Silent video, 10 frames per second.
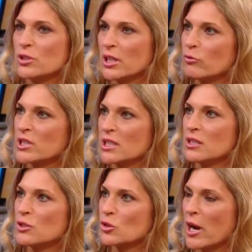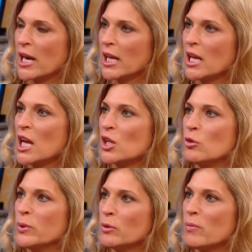some resistance training,
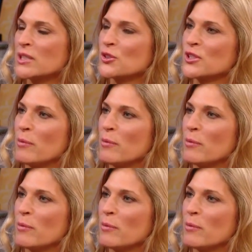you build muscles